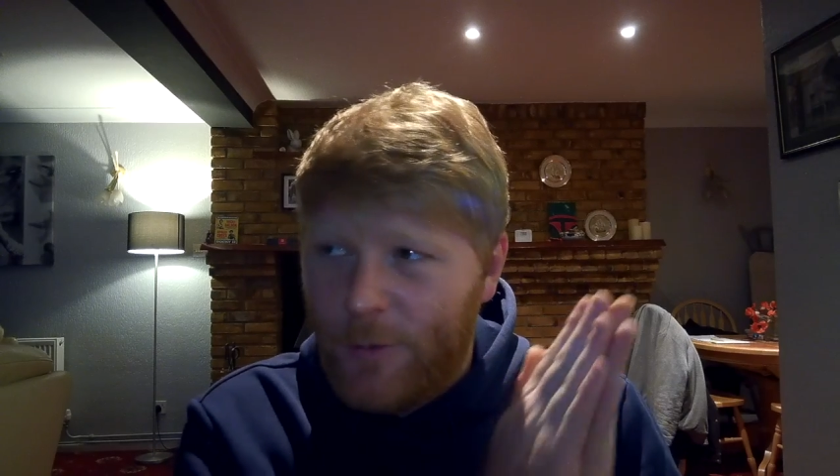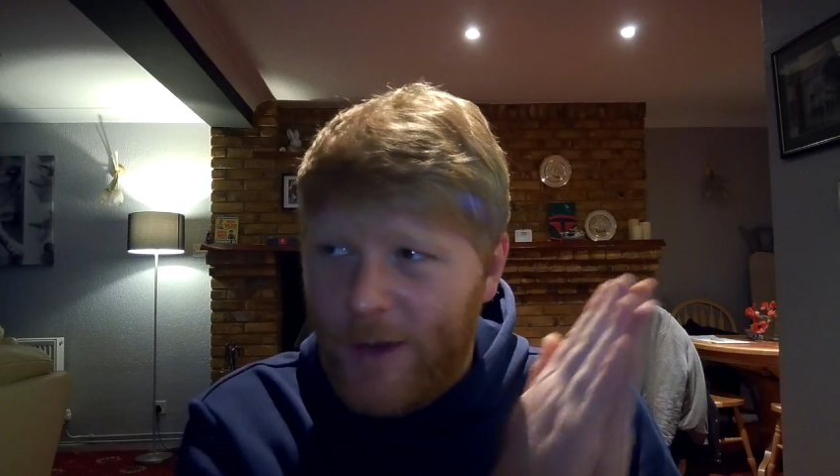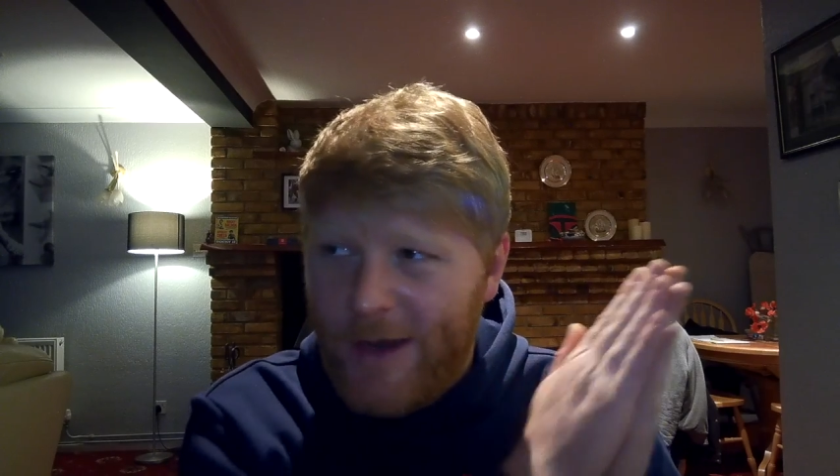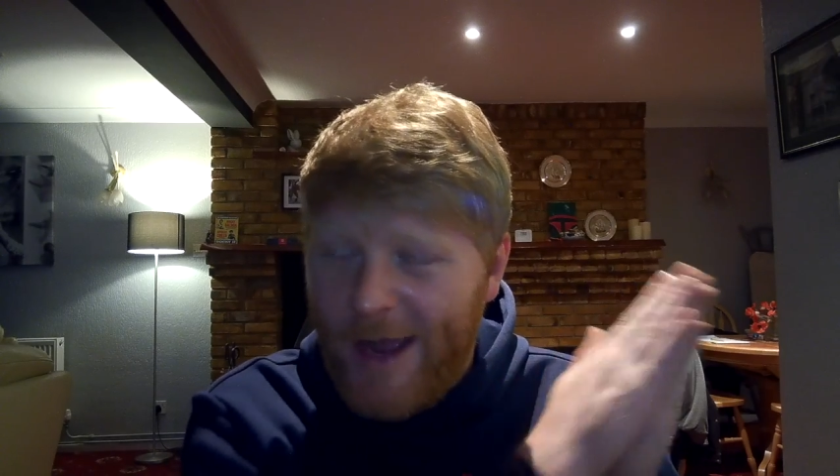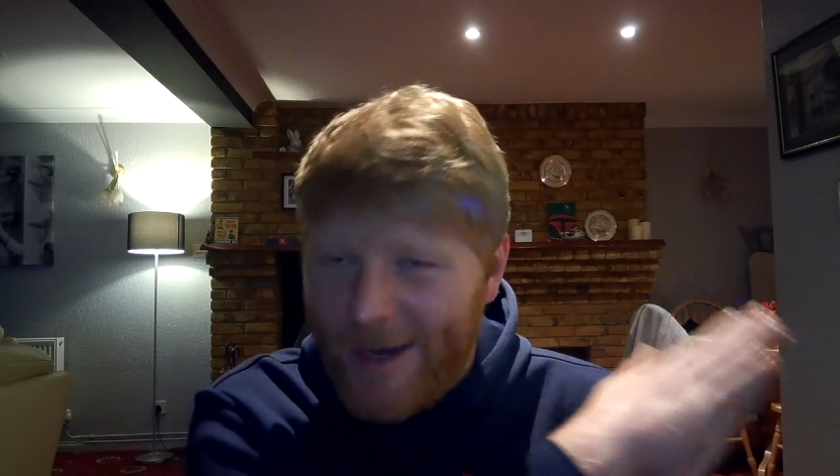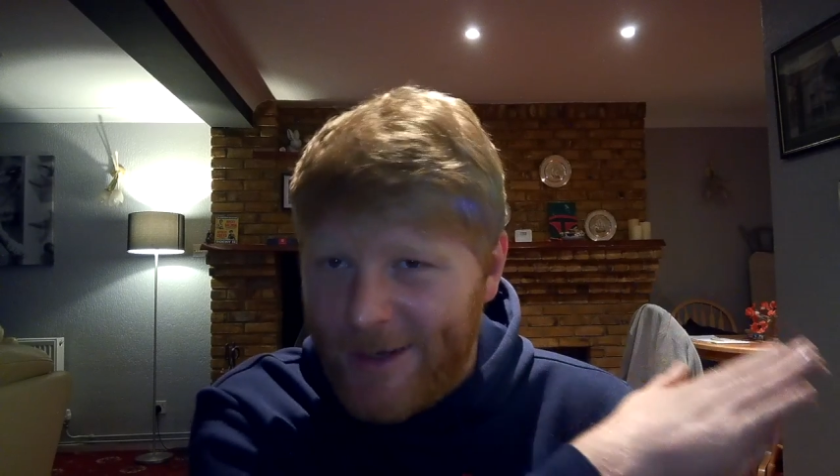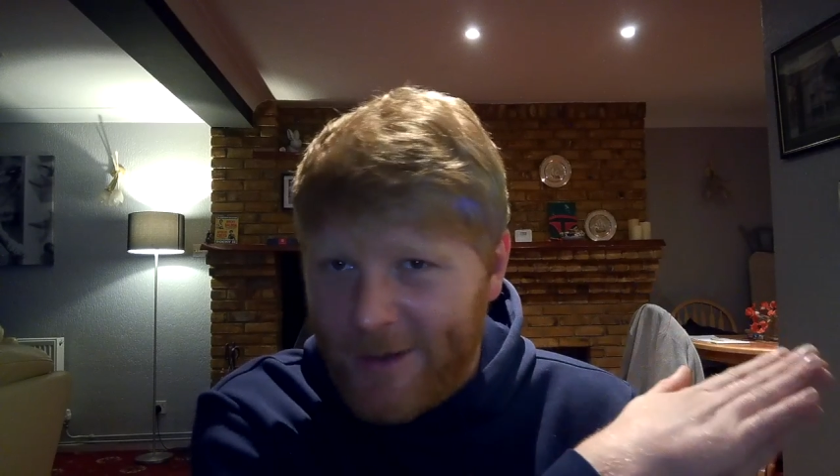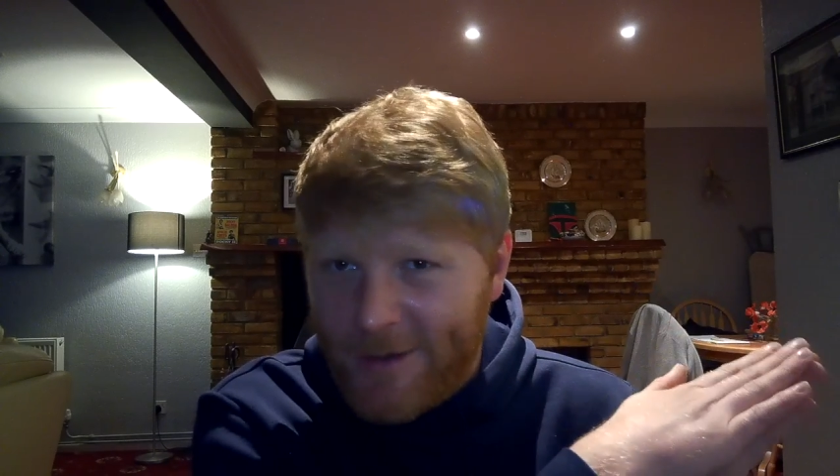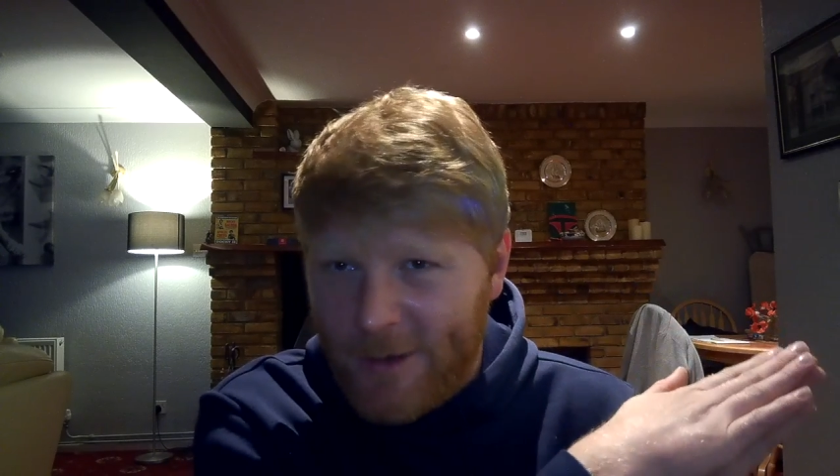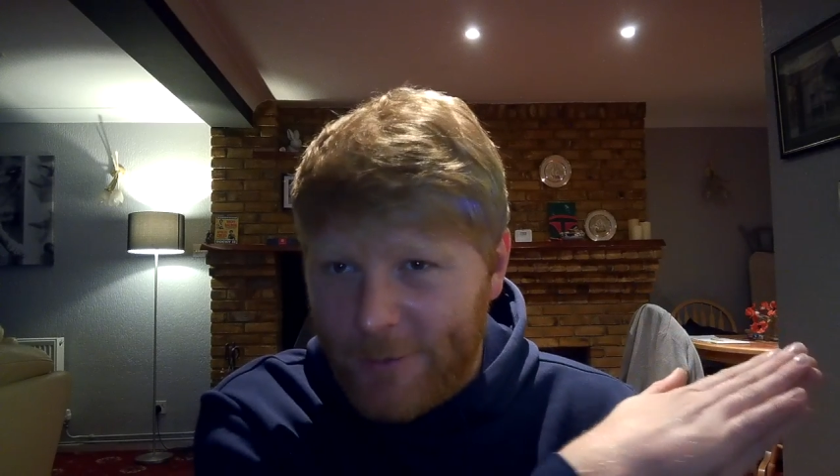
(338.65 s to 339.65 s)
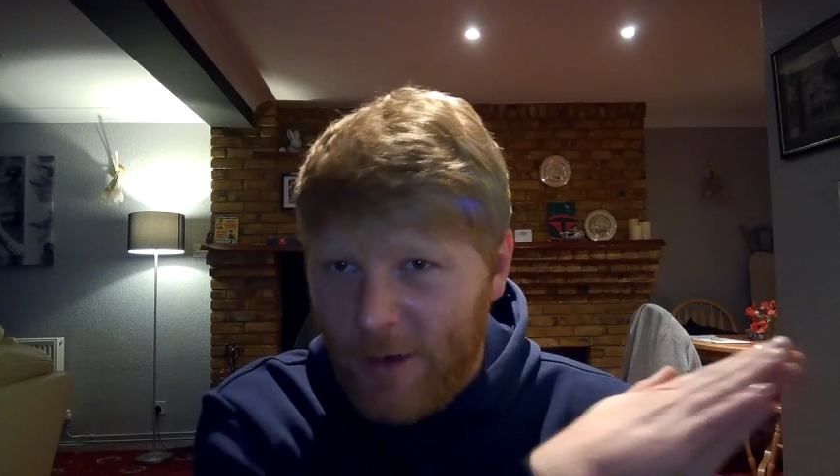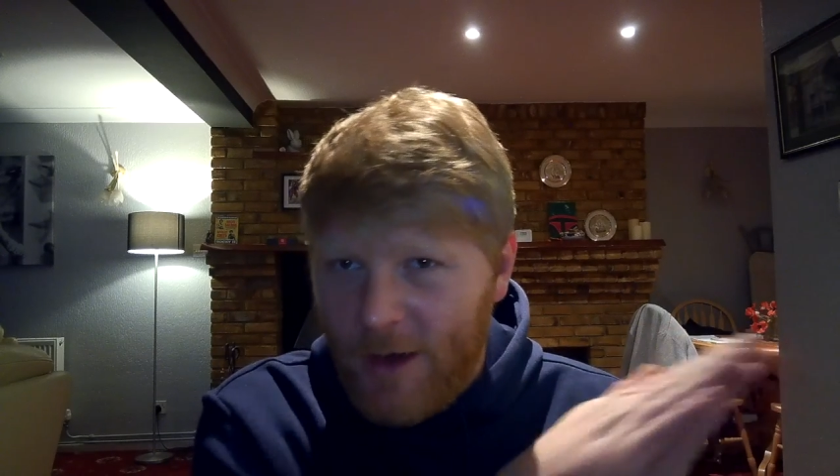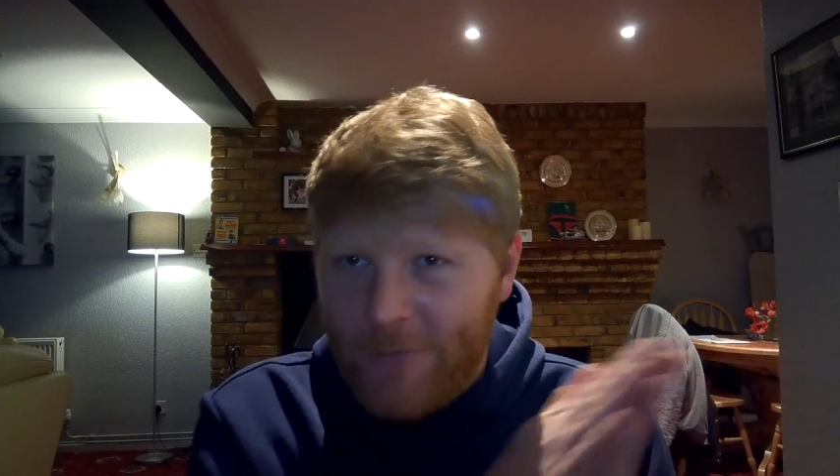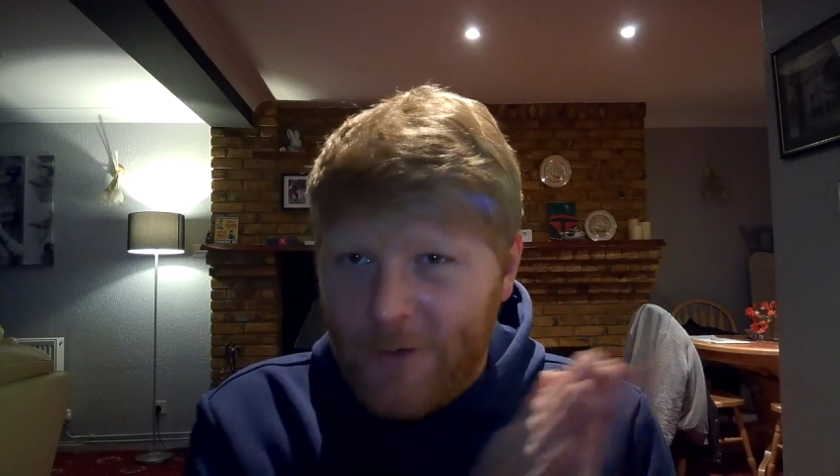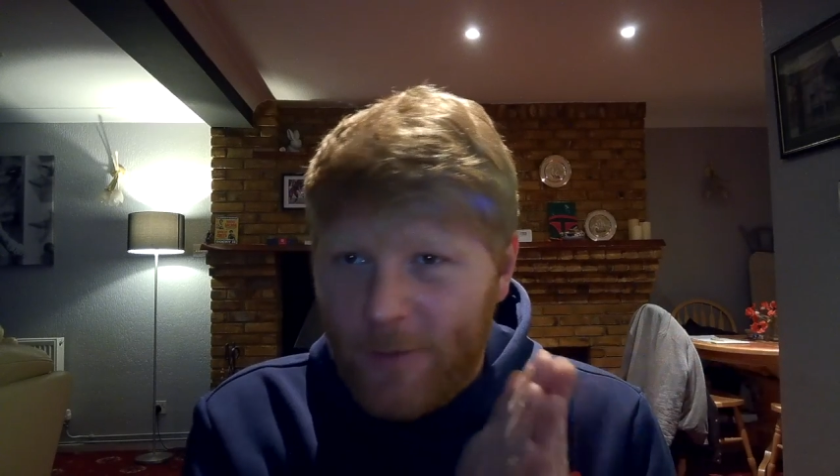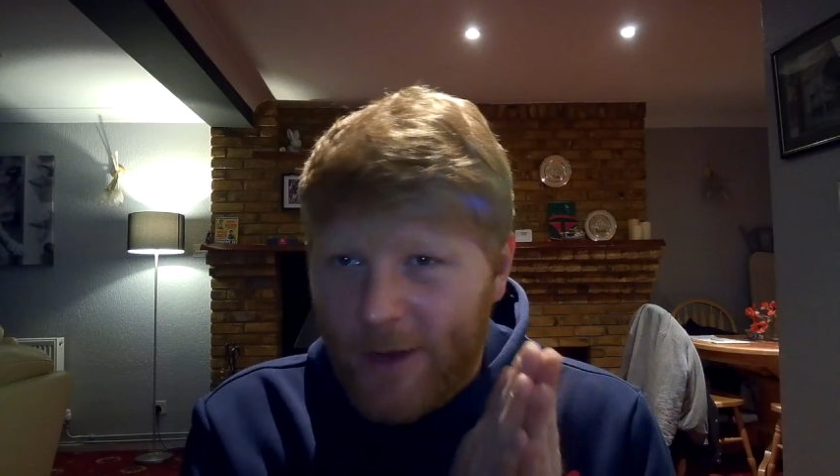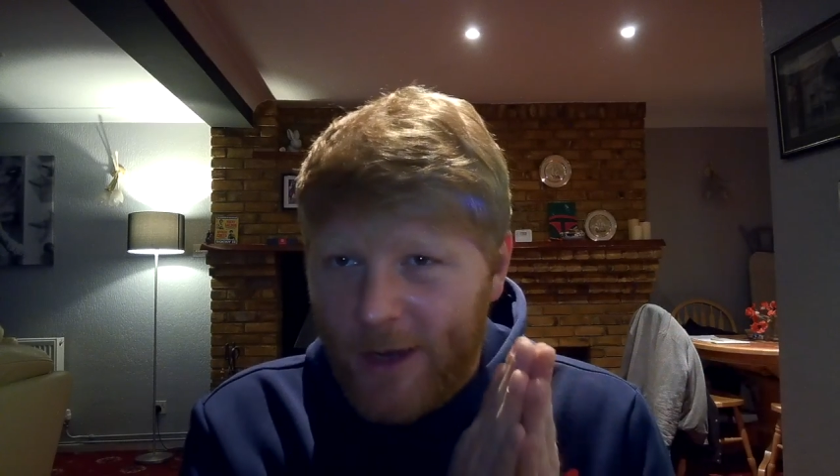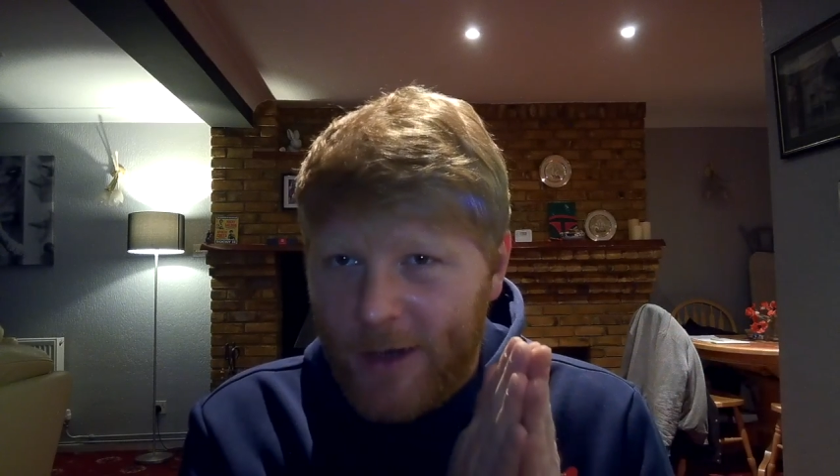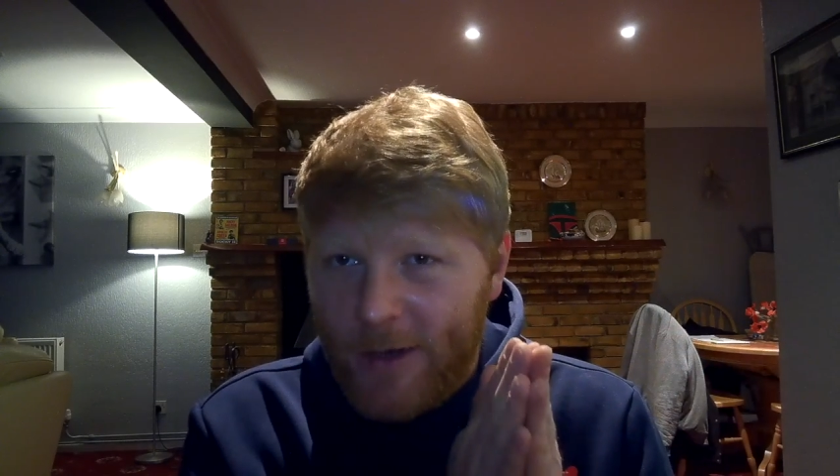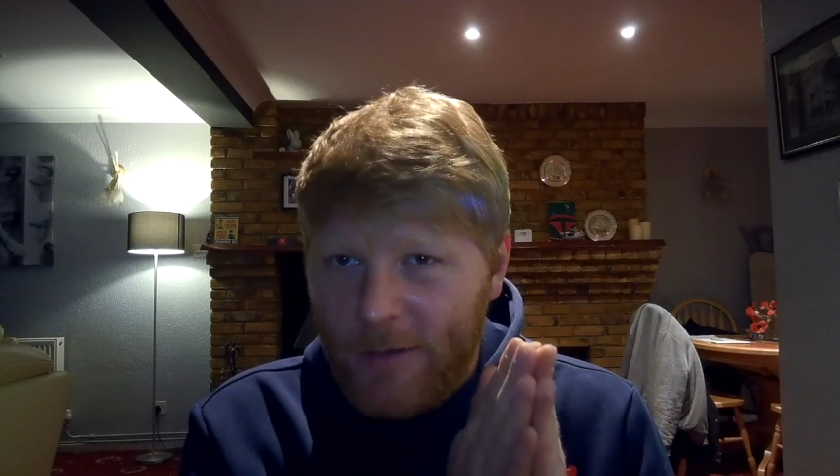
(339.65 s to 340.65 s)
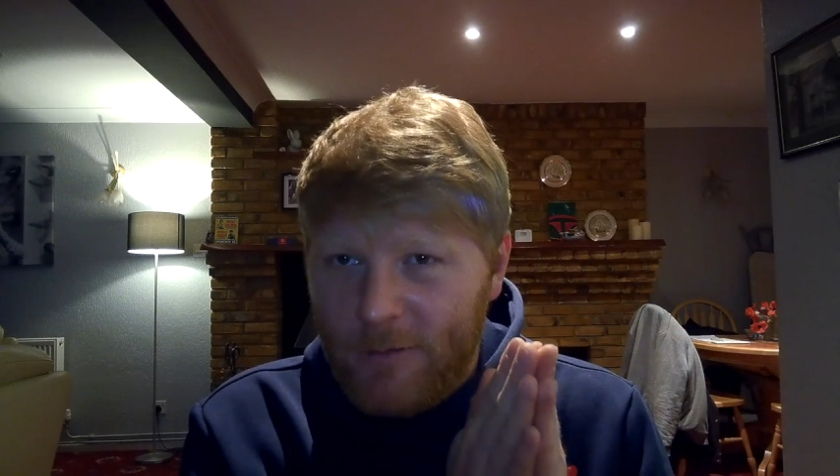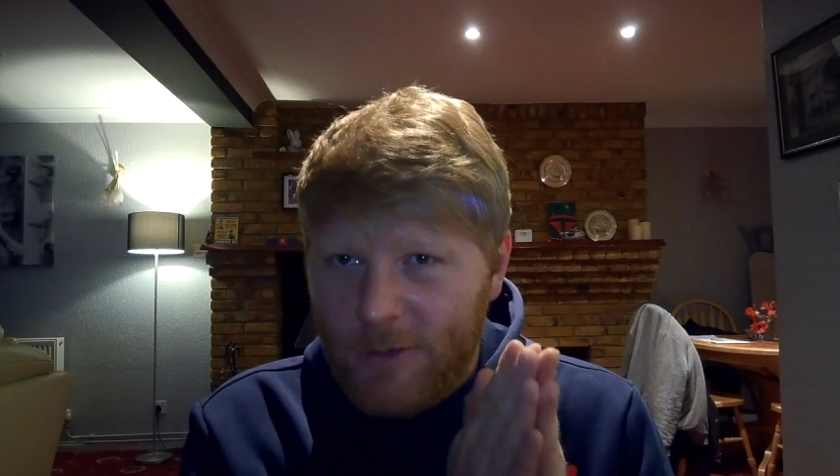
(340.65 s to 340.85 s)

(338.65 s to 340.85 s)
when Agnes arrived at the beginning,